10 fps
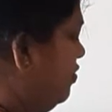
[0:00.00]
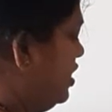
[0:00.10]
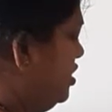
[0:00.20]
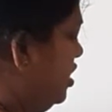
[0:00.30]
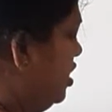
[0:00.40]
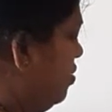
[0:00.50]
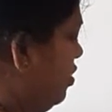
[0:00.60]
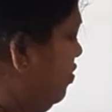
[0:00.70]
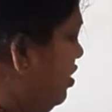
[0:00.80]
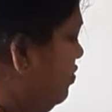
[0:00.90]
First term
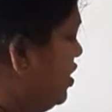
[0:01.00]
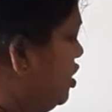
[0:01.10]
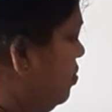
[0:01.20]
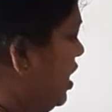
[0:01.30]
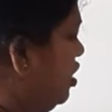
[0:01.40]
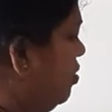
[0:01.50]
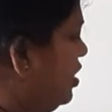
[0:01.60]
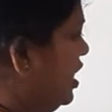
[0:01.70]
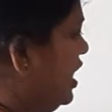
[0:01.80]
of the first binomial,